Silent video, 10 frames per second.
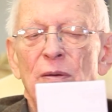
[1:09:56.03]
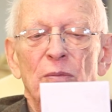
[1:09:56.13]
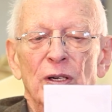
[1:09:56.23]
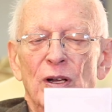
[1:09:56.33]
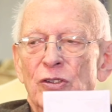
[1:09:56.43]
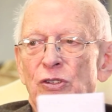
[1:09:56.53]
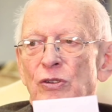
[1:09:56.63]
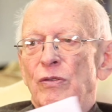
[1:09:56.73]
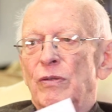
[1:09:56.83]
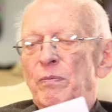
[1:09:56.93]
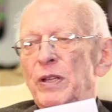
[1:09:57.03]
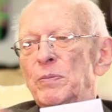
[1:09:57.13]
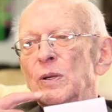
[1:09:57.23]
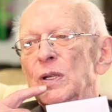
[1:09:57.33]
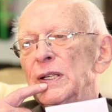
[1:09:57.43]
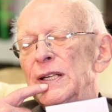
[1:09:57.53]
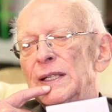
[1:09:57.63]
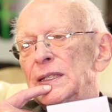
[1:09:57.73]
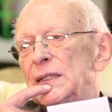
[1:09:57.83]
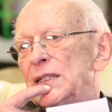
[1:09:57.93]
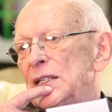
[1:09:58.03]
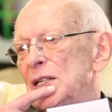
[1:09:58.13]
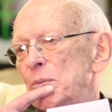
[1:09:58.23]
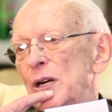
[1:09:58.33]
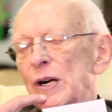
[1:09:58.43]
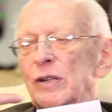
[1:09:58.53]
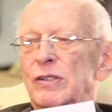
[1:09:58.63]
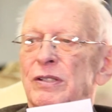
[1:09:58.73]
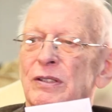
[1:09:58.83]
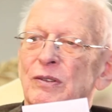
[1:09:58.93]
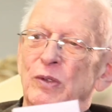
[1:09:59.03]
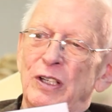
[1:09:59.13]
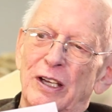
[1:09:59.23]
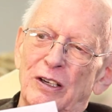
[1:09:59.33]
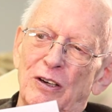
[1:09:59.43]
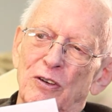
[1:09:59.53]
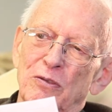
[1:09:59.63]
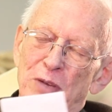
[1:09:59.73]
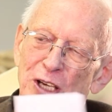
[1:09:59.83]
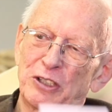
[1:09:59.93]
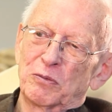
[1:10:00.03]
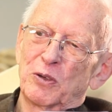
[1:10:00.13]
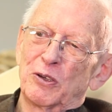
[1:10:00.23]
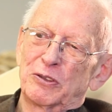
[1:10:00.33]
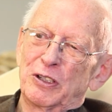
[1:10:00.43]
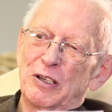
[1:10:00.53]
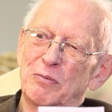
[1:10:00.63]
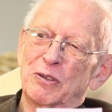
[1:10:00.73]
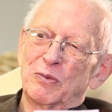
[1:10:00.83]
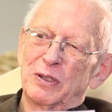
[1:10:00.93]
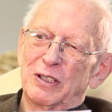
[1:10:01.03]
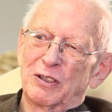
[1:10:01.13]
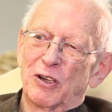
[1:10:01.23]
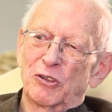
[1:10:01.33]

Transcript: but also people at the barracks that we had our own basketball team and we did all